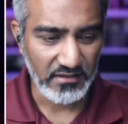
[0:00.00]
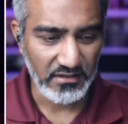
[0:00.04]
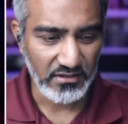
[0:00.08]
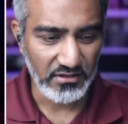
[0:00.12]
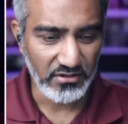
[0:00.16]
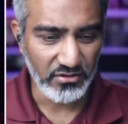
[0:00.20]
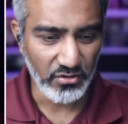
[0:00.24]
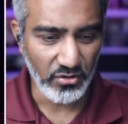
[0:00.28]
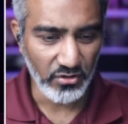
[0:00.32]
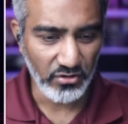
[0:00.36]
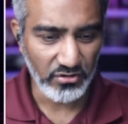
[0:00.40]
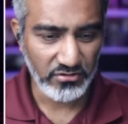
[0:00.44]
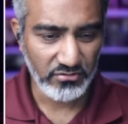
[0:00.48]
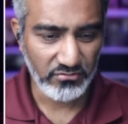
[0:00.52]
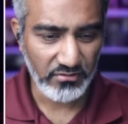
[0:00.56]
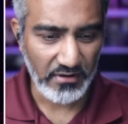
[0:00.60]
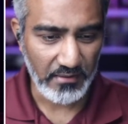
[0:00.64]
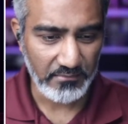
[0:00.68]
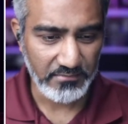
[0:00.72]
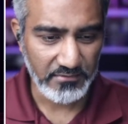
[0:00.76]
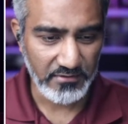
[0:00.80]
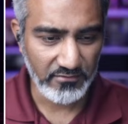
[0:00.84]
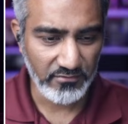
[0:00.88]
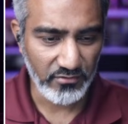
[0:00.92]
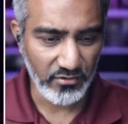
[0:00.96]
go and
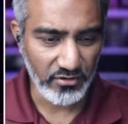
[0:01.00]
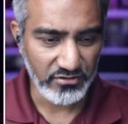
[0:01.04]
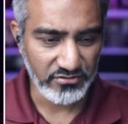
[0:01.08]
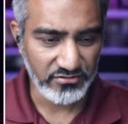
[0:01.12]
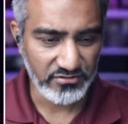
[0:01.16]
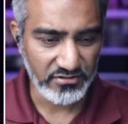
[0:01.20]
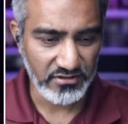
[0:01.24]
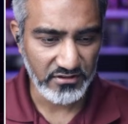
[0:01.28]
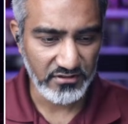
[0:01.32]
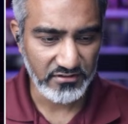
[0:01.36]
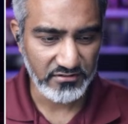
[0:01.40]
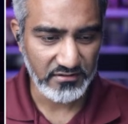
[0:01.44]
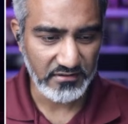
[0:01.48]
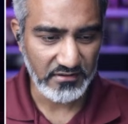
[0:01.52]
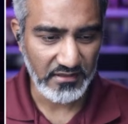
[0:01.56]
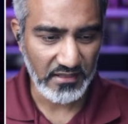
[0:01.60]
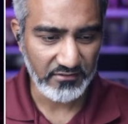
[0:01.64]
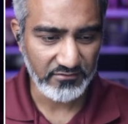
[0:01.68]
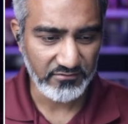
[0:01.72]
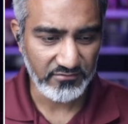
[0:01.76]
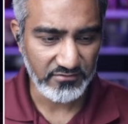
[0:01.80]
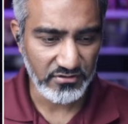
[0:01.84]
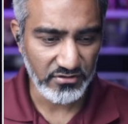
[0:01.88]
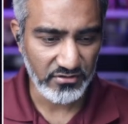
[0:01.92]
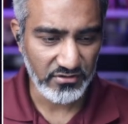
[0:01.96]
grab the voices, and if
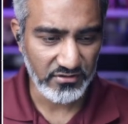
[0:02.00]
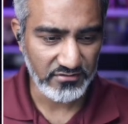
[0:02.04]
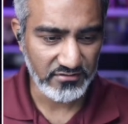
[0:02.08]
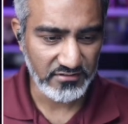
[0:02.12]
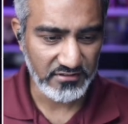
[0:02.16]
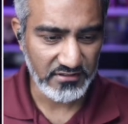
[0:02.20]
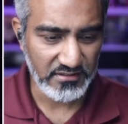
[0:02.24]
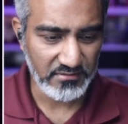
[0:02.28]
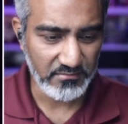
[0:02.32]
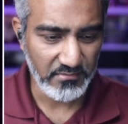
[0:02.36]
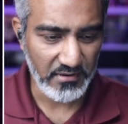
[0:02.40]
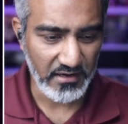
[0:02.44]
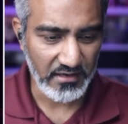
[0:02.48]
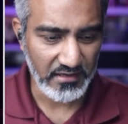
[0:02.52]
you could see